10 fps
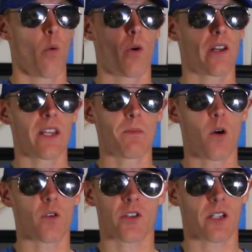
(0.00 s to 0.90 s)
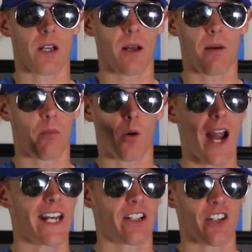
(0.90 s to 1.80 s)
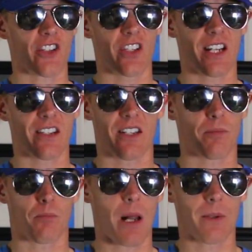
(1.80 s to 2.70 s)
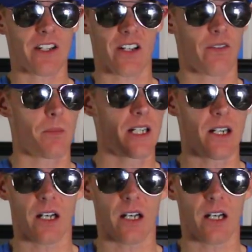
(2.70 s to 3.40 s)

one of the most miraculous things that probably has ever been